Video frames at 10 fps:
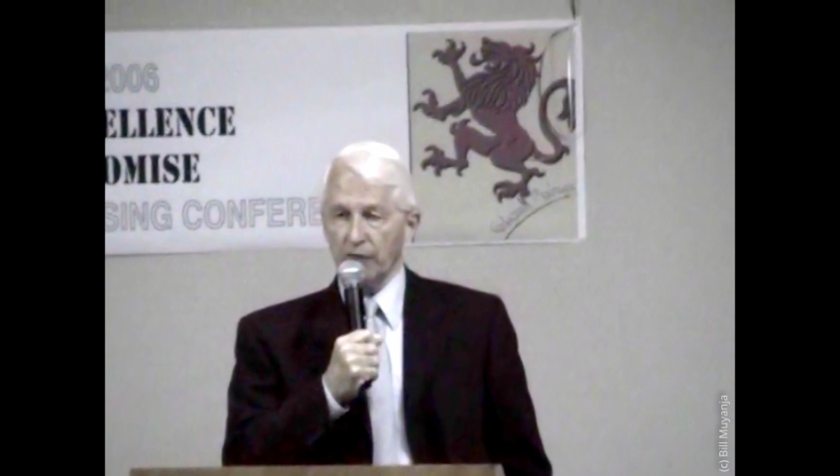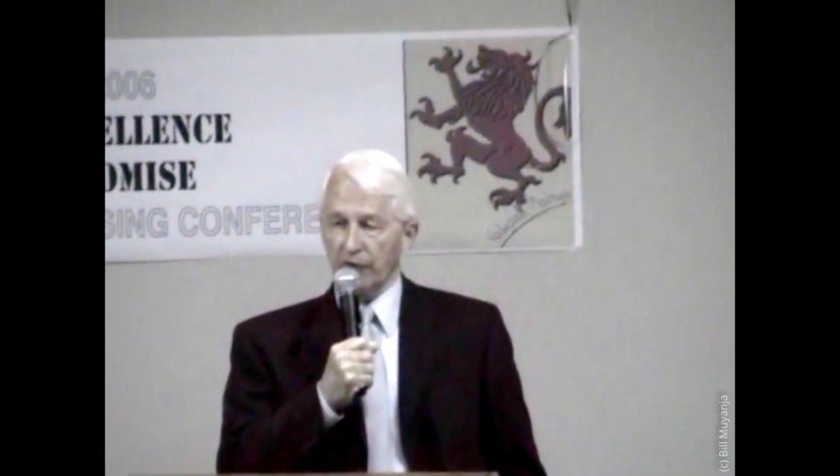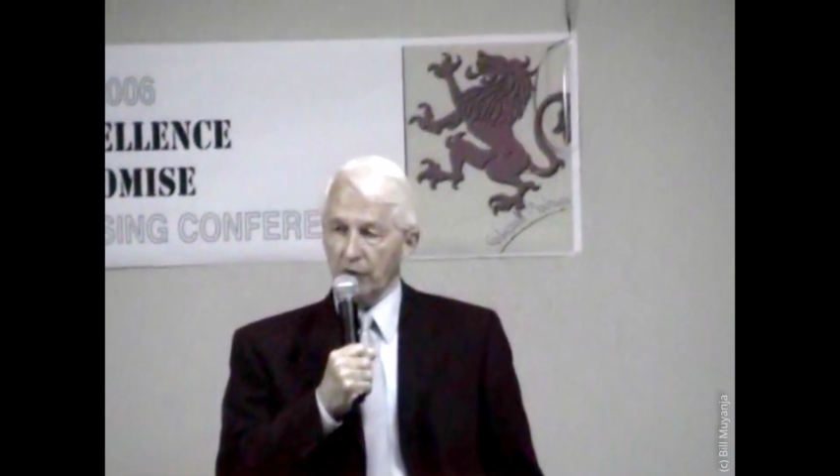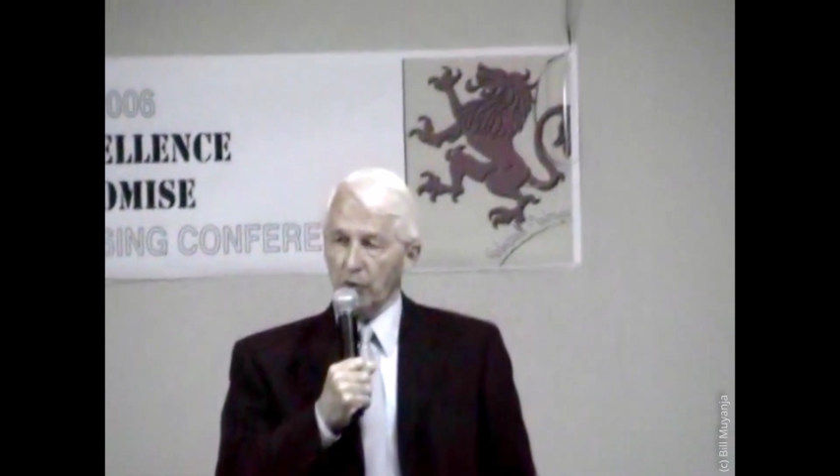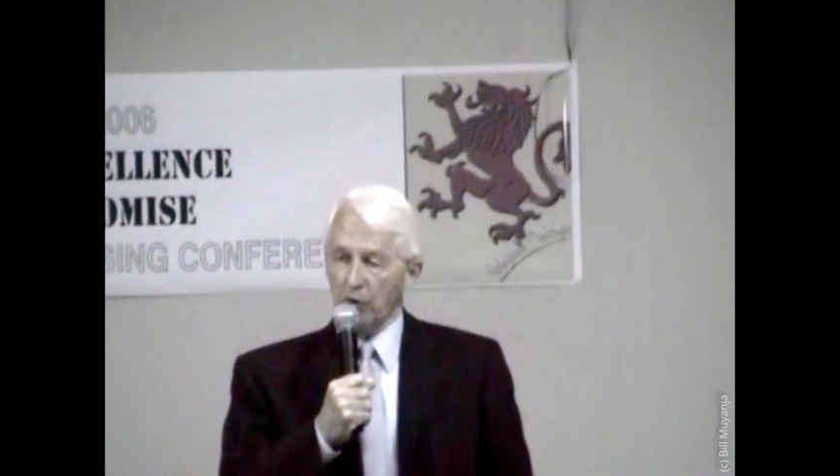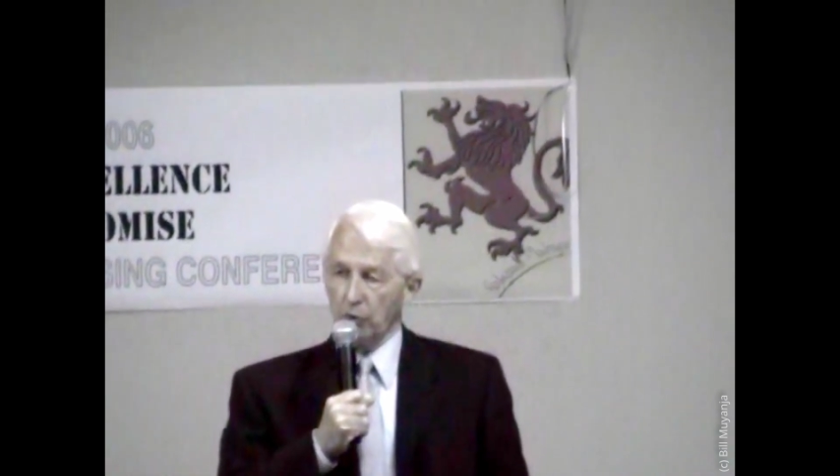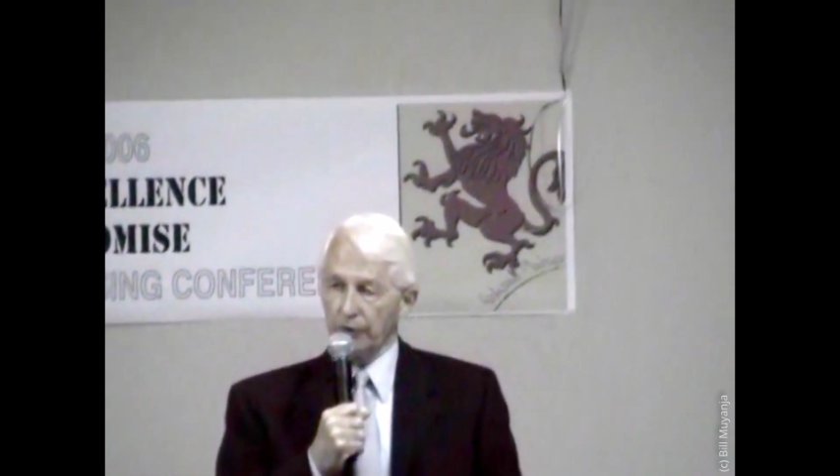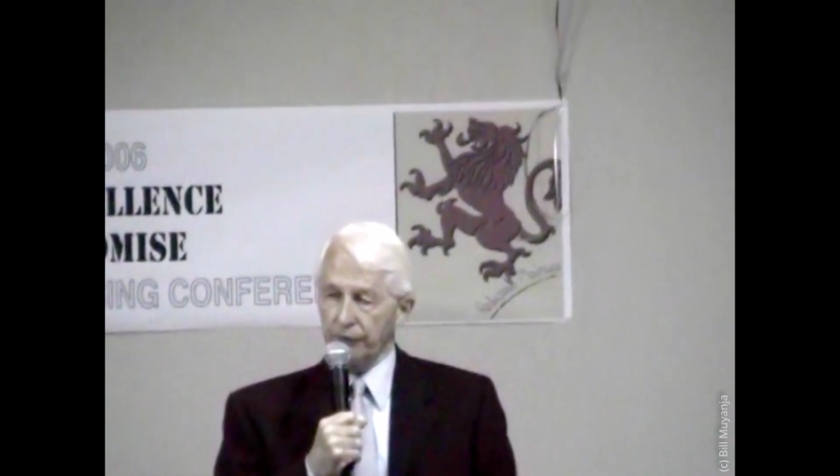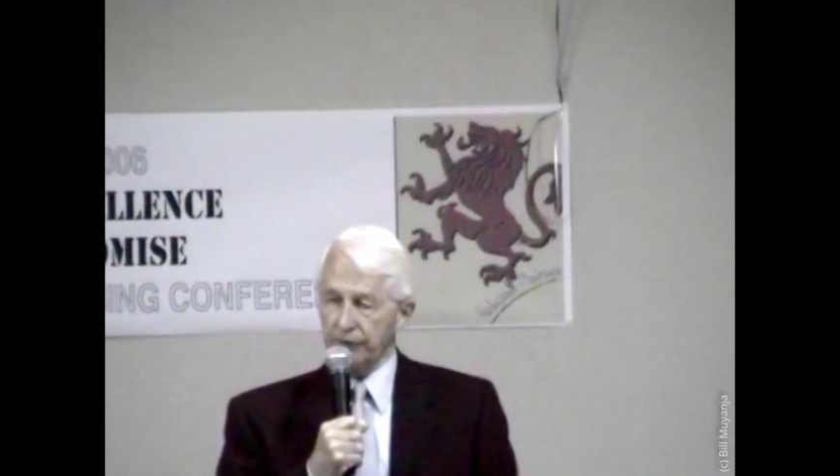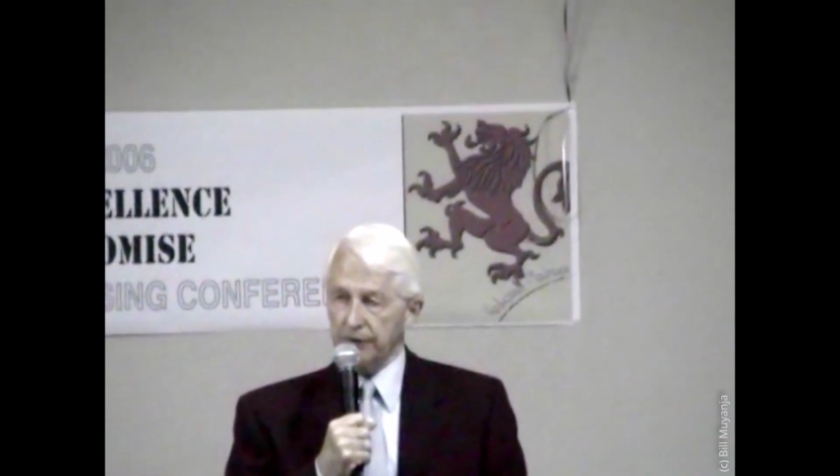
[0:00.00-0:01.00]
very well
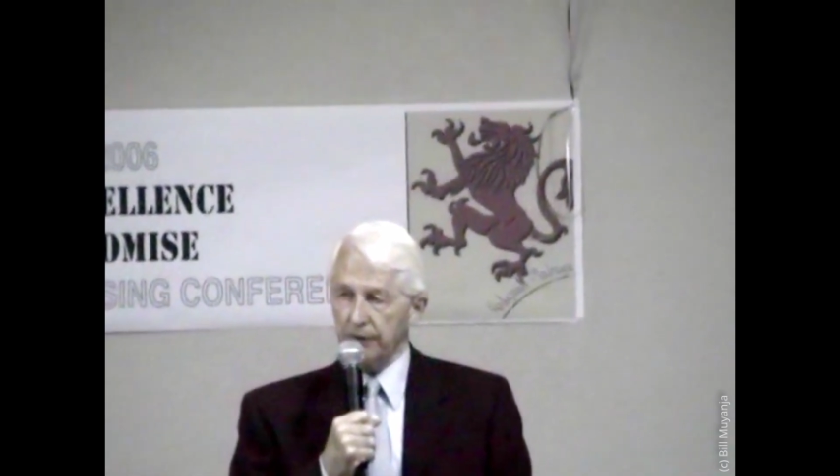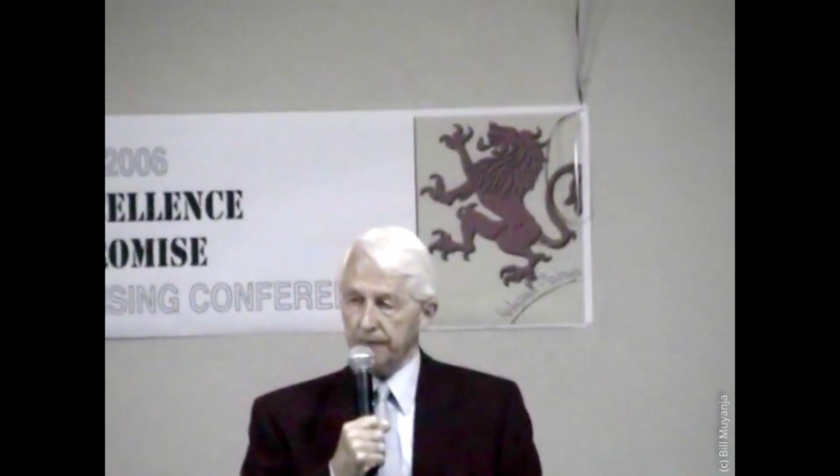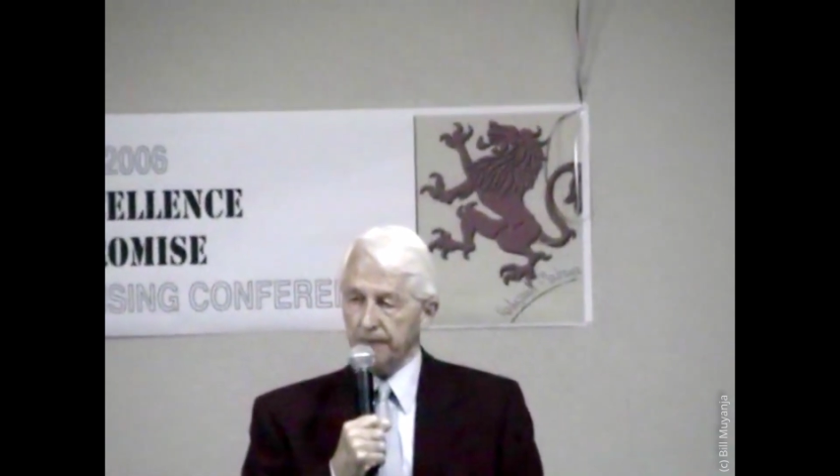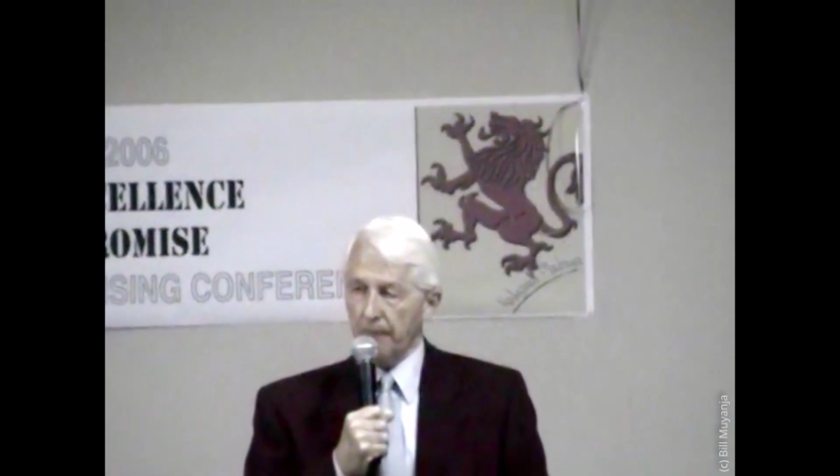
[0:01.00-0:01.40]
worth reading.